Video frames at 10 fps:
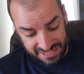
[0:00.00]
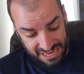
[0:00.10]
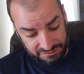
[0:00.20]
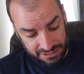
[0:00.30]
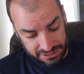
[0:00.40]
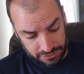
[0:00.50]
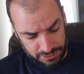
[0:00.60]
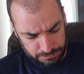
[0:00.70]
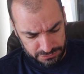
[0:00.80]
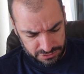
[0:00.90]
can't really
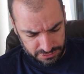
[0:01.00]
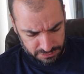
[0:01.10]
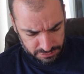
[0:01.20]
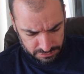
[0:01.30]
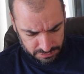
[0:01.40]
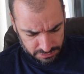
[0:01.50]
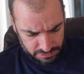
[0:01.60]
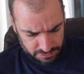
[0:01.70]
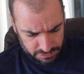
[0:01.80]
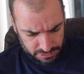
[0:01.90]
go
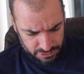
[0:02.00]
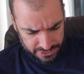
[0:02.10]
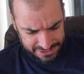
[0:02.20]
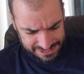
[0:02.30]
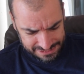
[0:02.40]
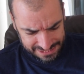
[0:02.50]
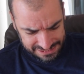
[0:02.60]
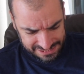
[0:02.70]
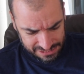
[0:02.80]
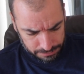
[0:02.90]
into
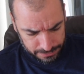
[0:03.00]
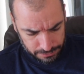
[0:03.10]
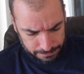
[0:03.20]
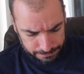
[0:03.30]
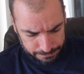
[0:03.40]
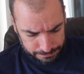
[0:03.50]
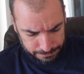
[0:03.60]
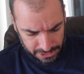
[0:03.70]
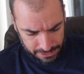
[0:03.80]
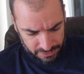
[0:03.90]
detail, but
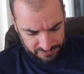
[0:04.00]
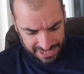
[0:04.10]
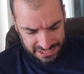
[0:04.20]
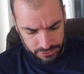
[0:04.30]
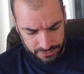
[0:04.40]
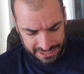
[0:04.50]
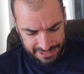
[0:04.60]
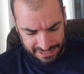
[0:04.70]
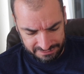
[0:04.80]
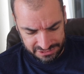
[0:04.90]
play with 8
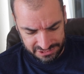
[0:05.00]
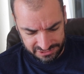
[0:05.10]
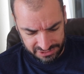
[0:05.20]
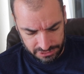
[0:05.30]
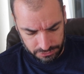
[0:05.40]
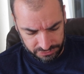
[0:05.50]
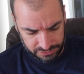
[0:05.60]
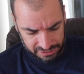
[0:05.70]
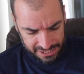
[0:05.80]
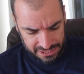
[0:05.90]
unique characters that use a
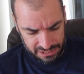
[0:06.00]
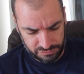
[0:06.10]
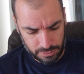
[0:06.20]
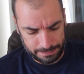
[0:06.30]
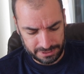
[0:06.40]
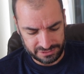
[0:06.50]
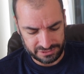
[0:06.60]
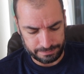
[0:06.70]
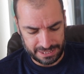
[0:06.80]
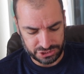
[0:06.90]
variety of
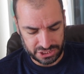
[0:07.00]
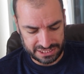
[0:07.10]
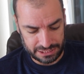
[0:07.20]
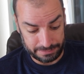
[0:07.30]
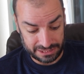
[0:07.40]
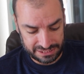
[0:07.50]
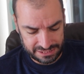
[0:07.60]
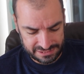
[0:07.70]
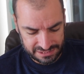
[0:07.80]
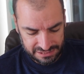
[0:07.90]
weapons, magic, and
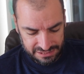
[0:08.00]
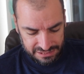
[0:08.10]
abilities.